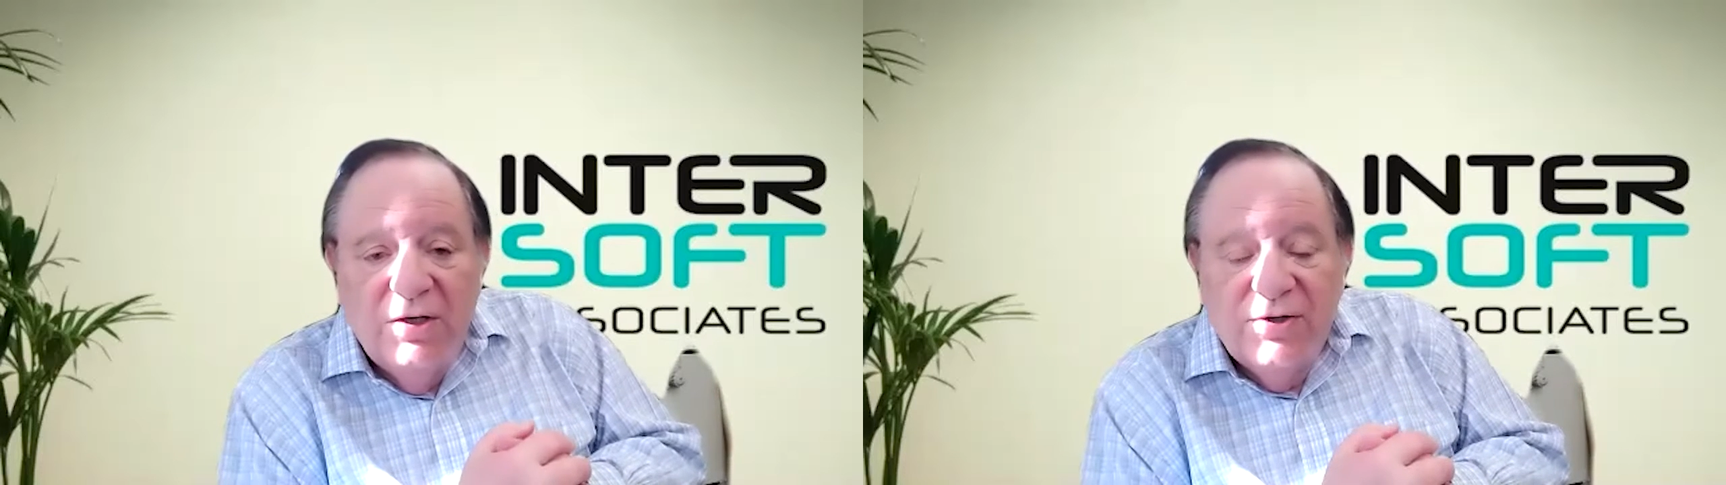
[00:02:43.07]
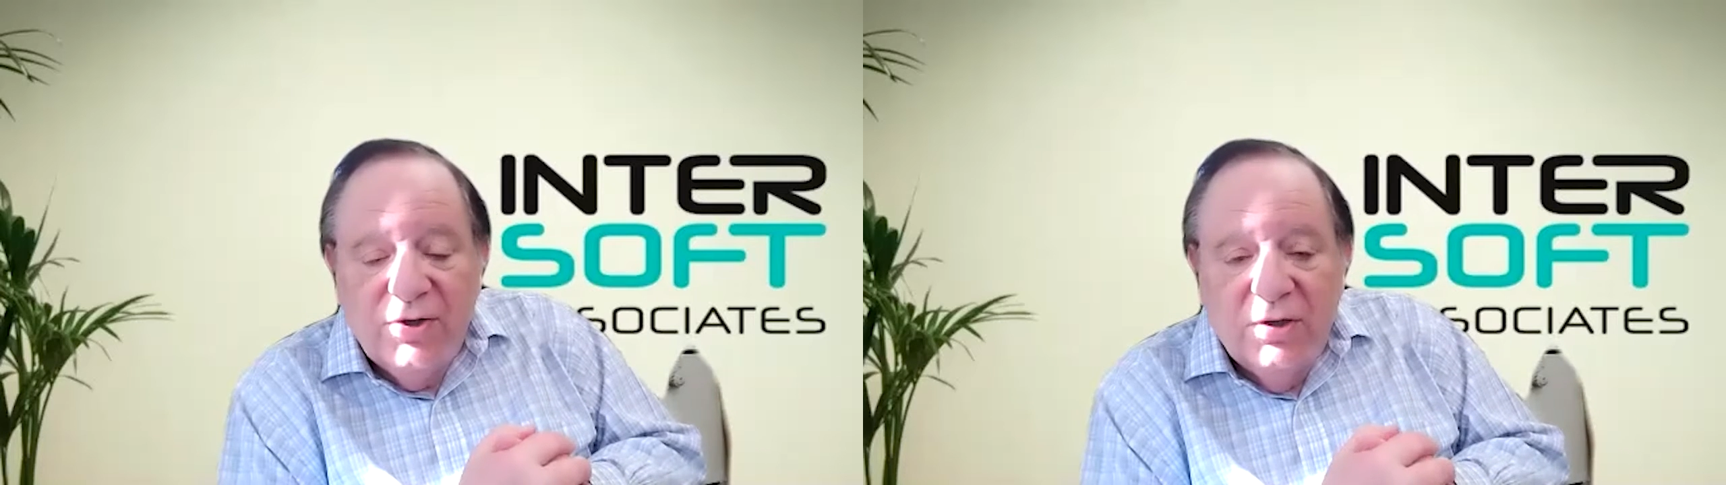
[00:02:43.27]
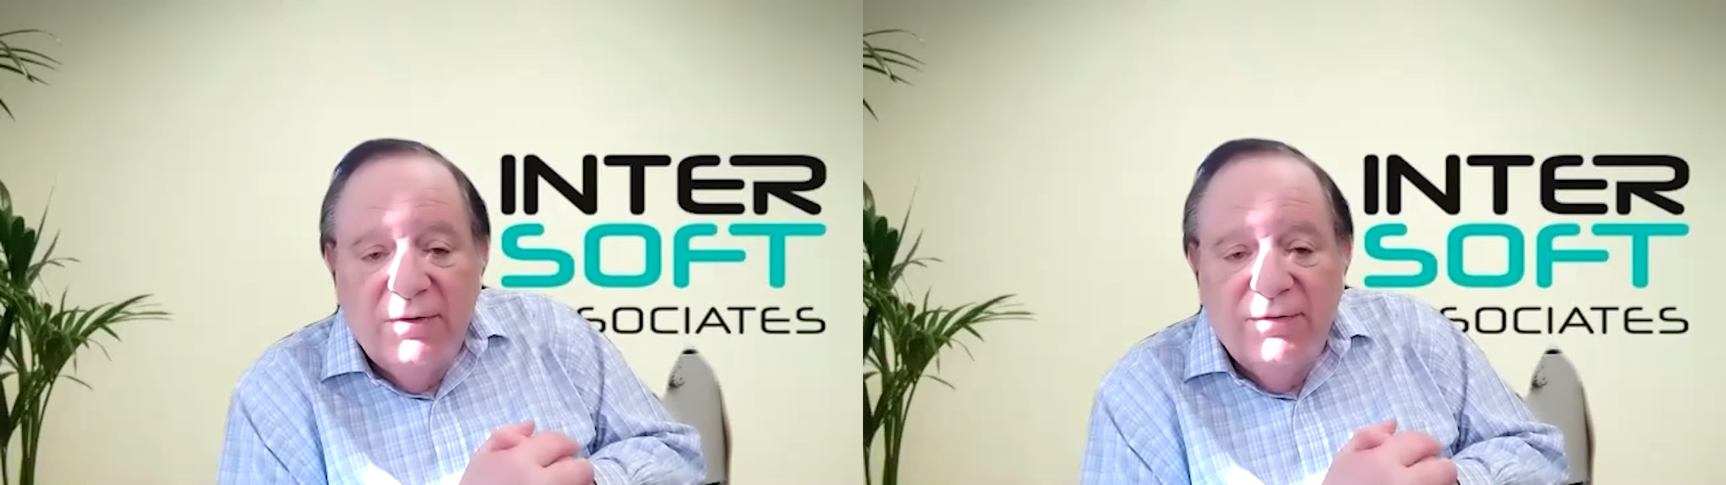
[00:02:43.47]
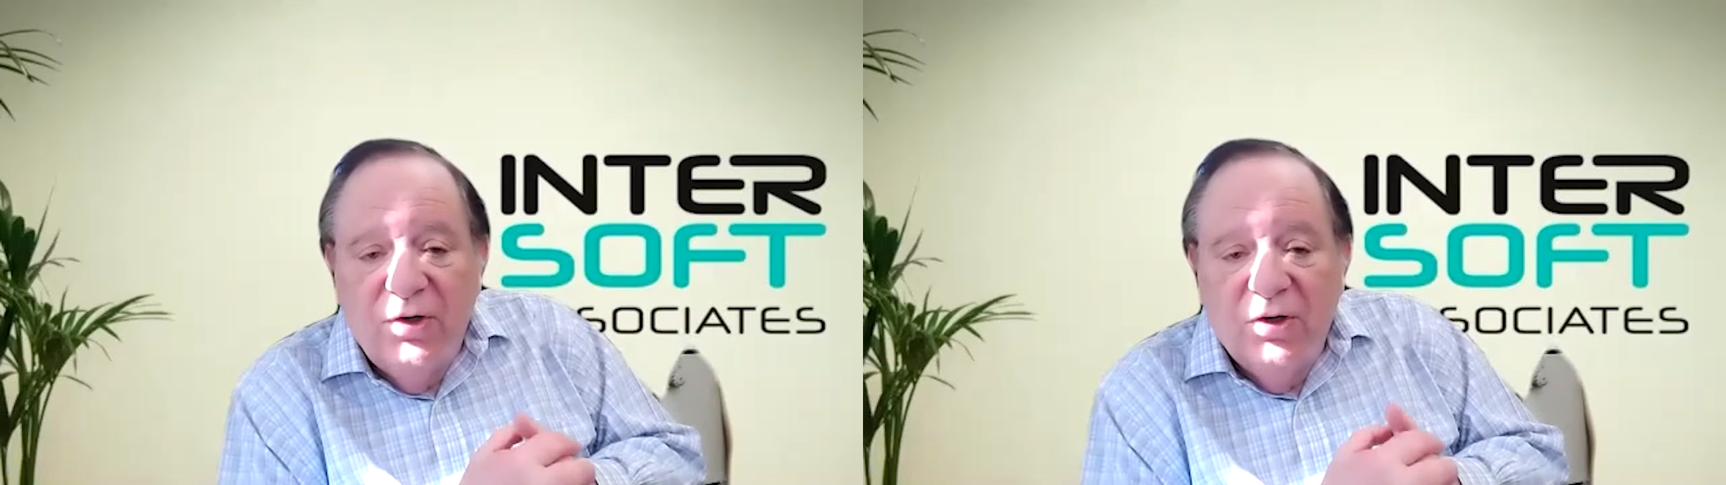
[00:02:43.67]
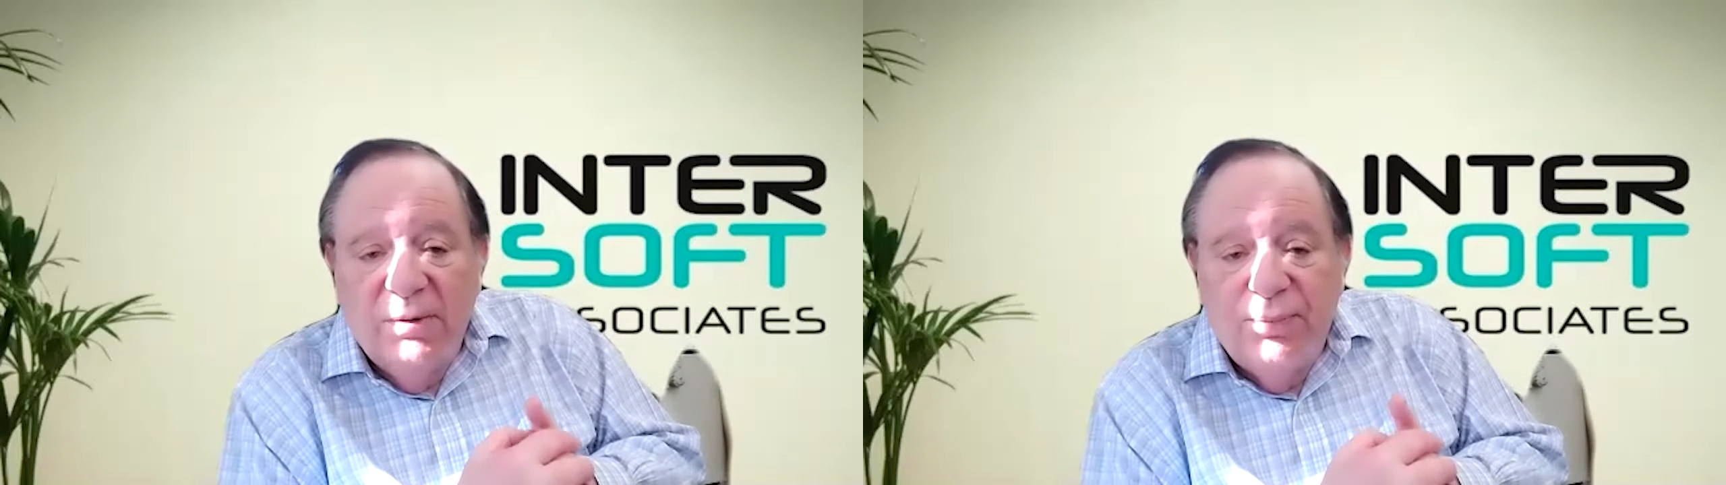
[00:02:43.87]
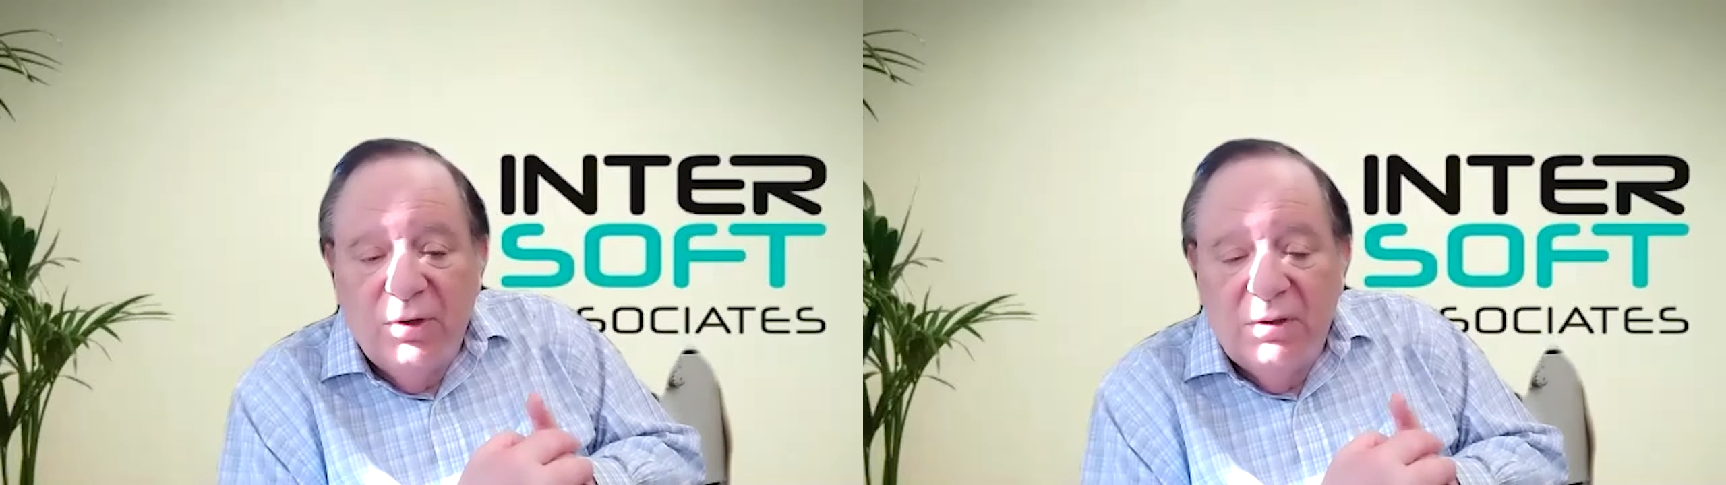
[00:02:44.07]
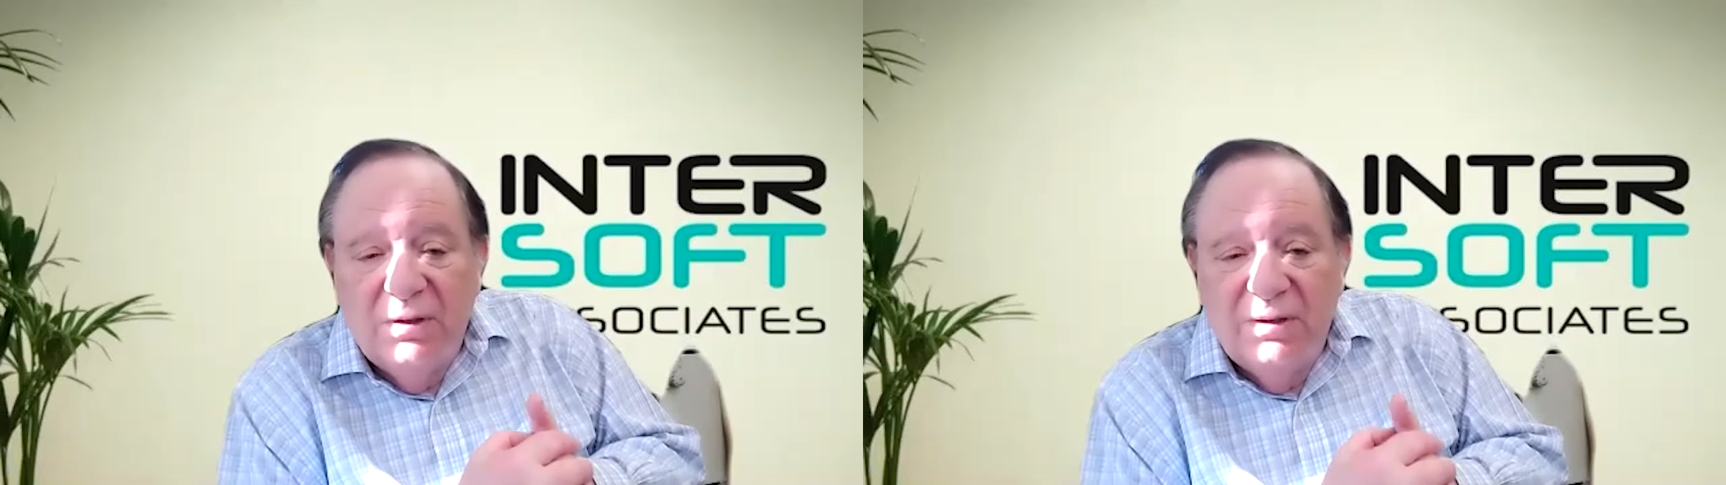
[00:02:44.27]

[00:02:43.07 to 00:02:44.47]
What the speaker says: so that if you're going to put